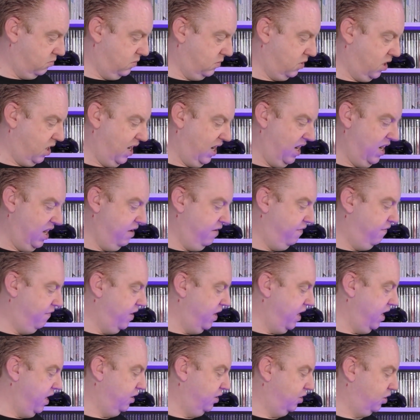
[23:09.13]
like
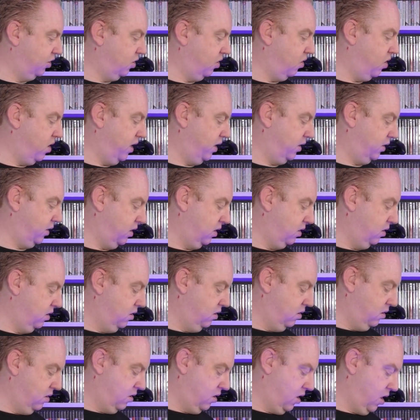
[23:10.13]
leaflet inside.
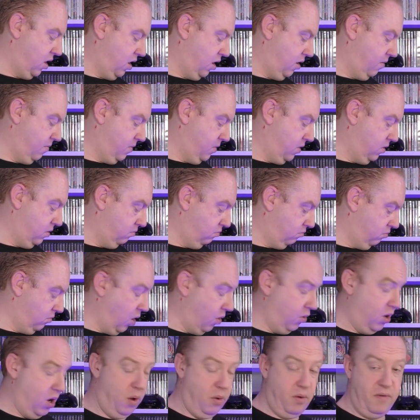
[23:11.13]
Um,
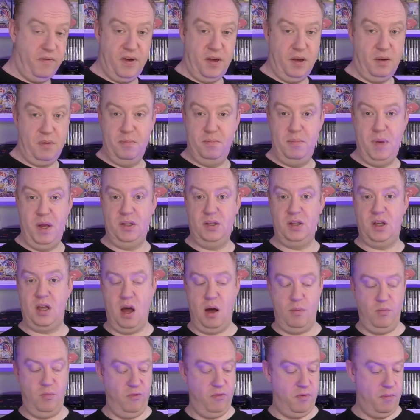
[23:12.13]
don't know if it meant to
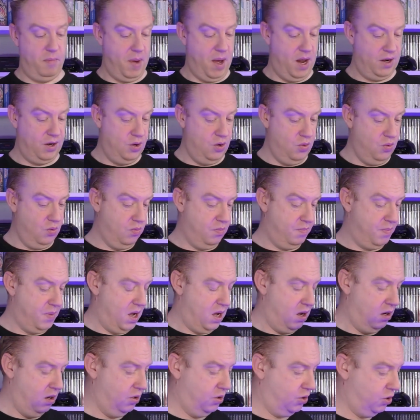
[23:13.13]
come with a manual,
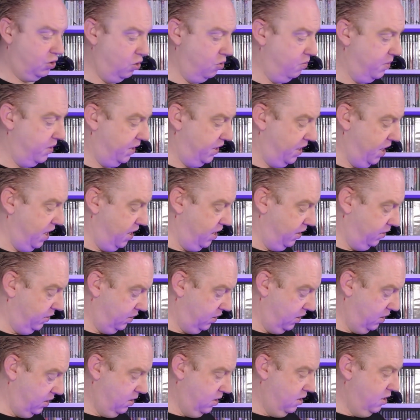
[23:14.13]
but I'll assume it
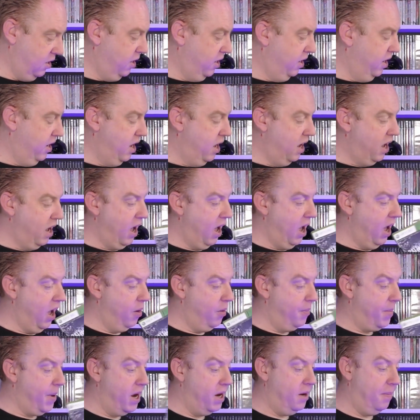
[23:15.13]
did.
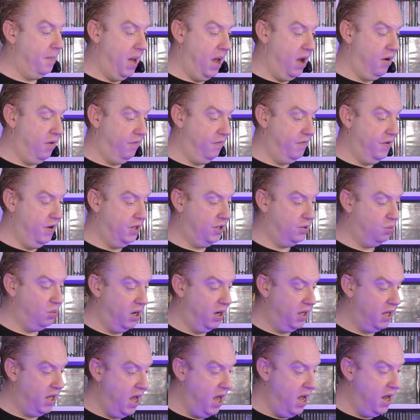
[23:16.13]
Uh, paid a pound for this
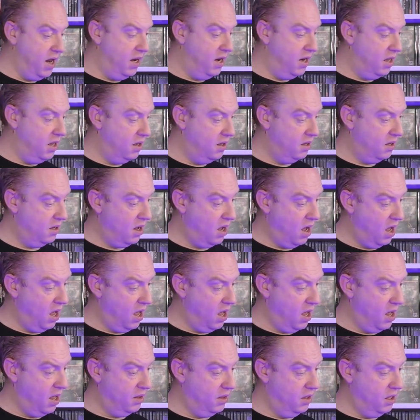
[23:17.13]
one again.
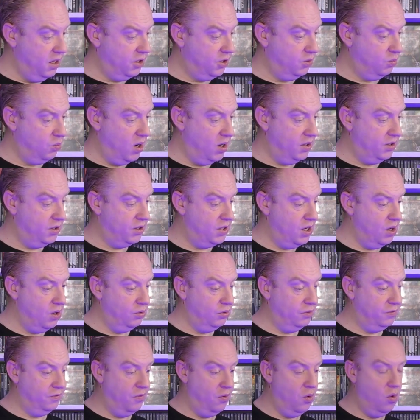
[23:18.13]
Uh, this one
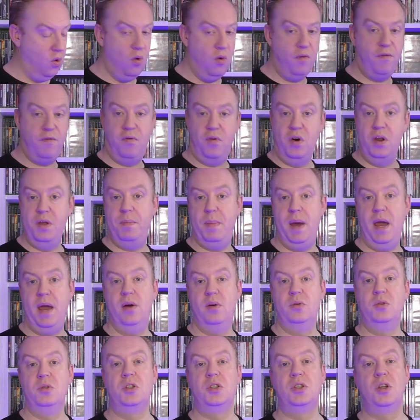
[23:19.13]
sells for three
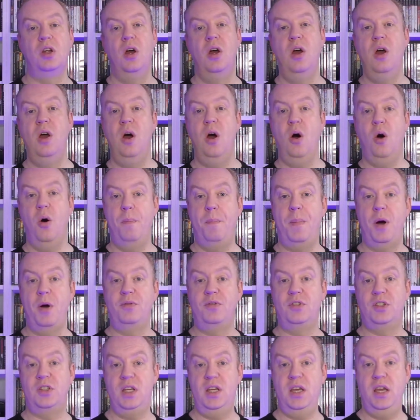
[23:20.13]
pounds on
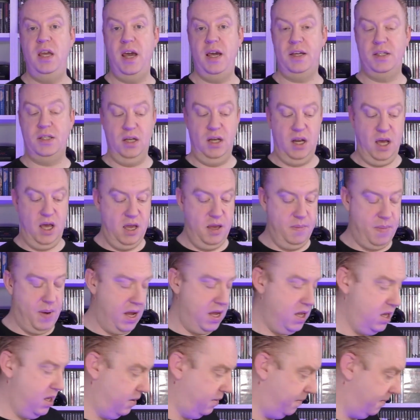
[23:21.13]
both CEX and
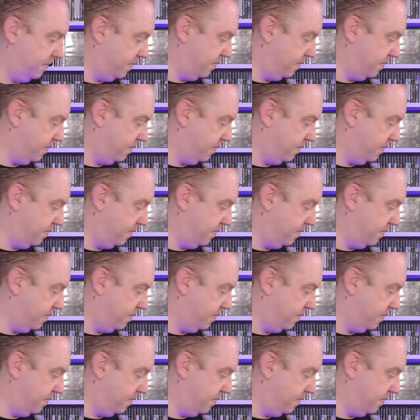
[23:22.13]
eBay.